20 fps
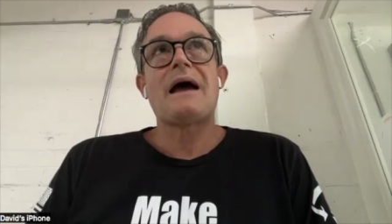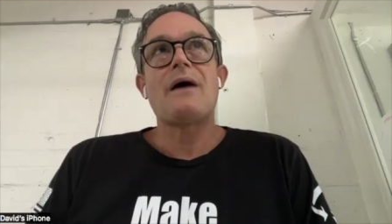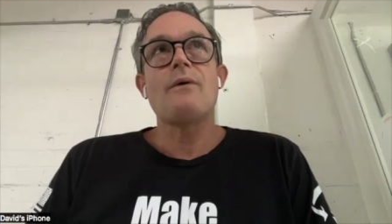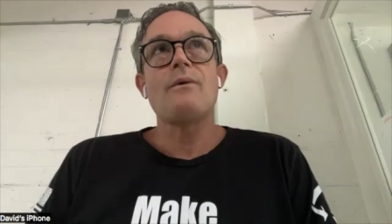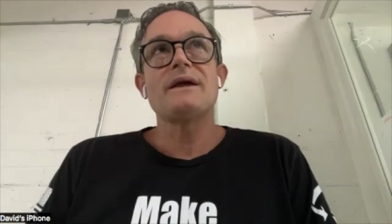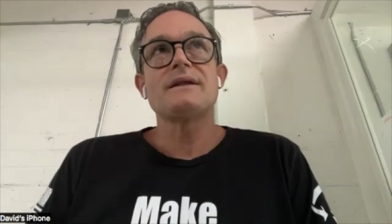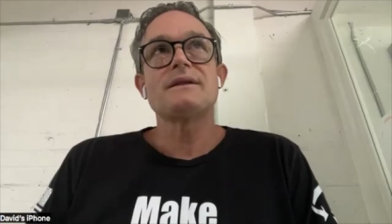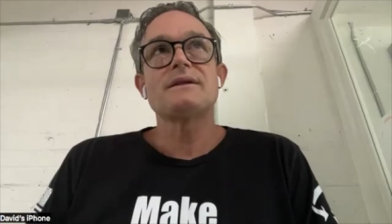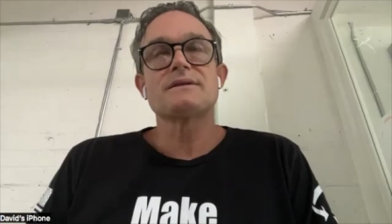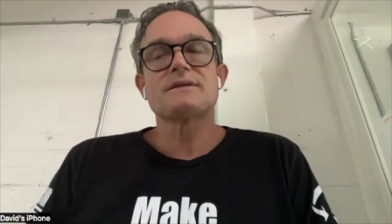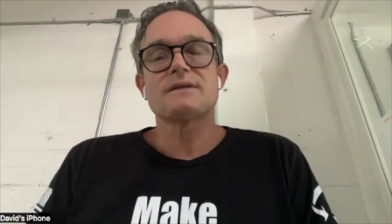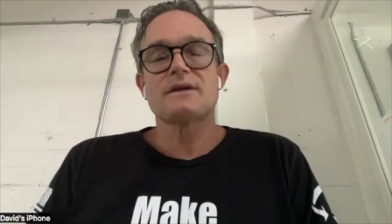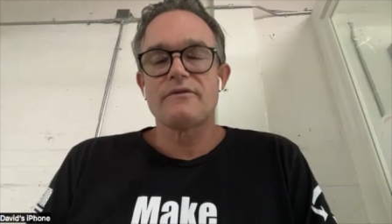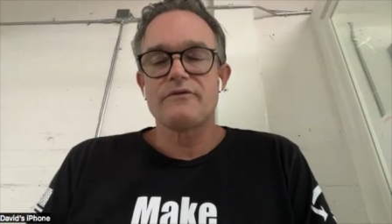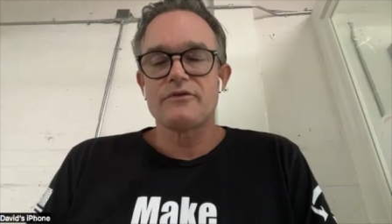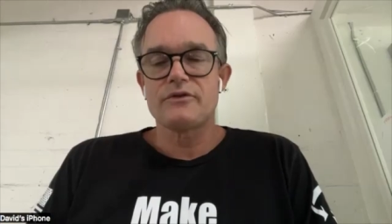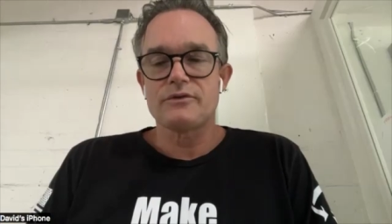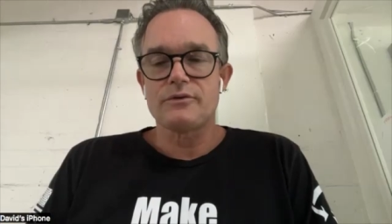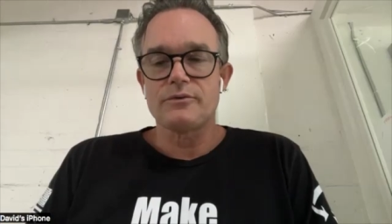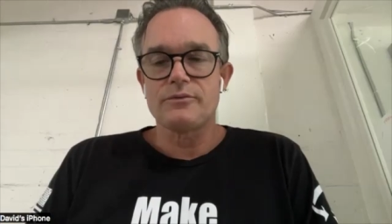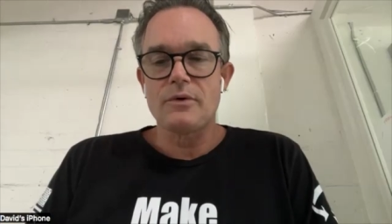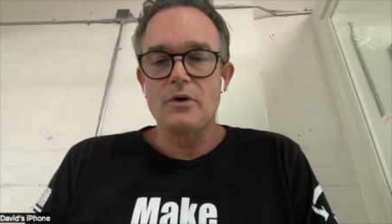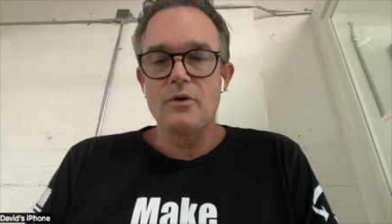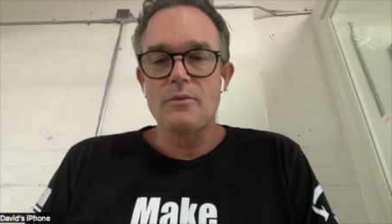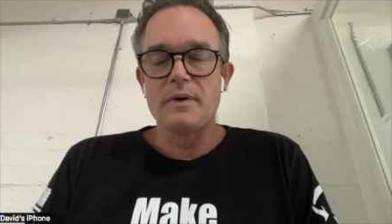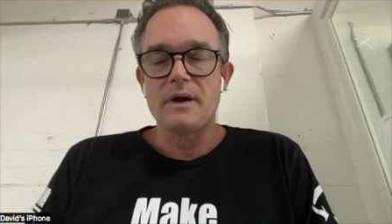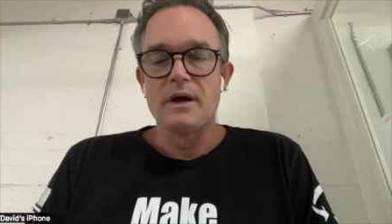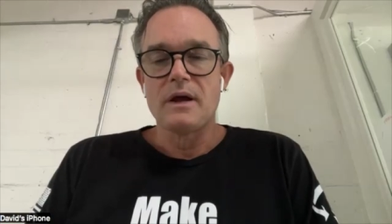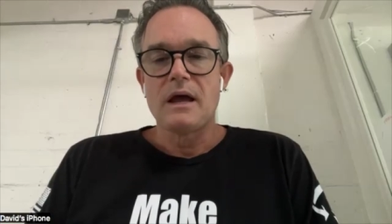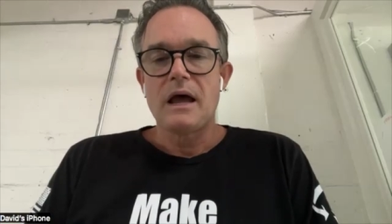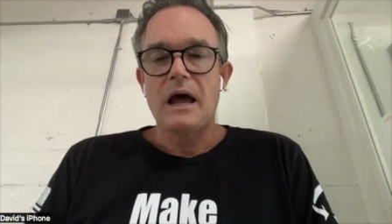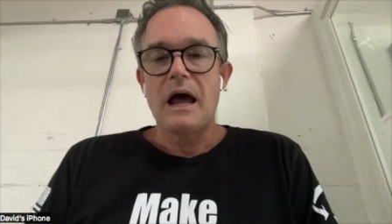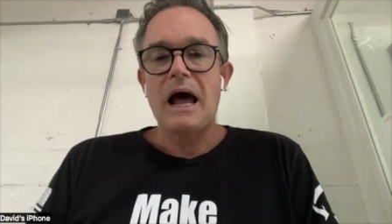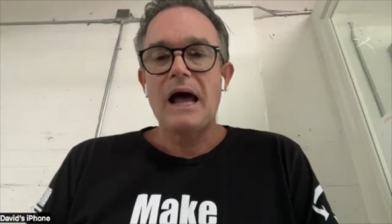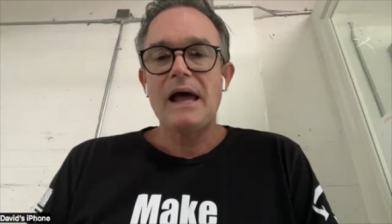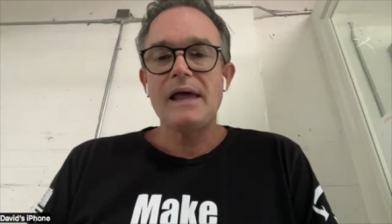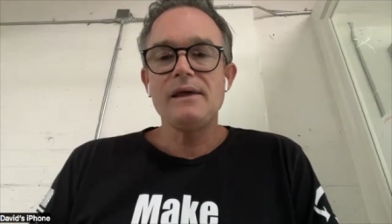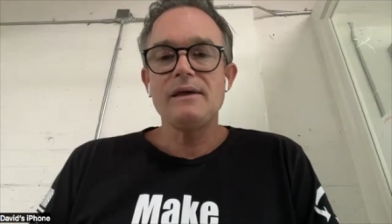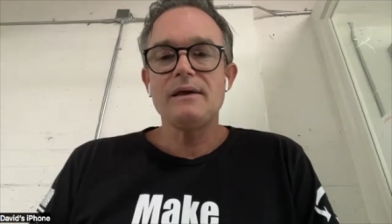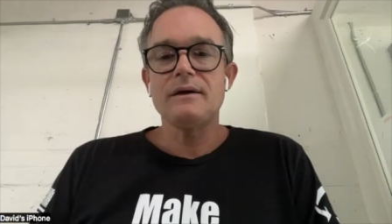how I discovered the rope,
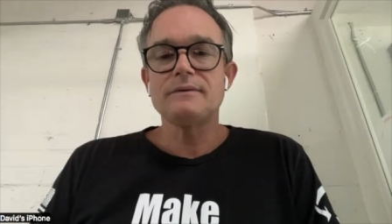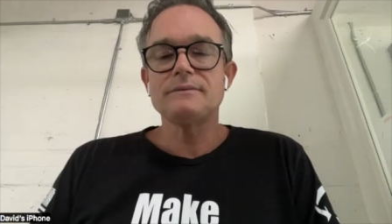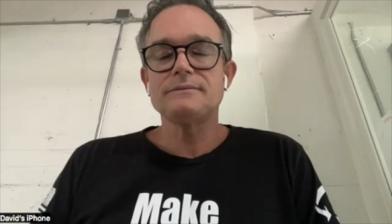I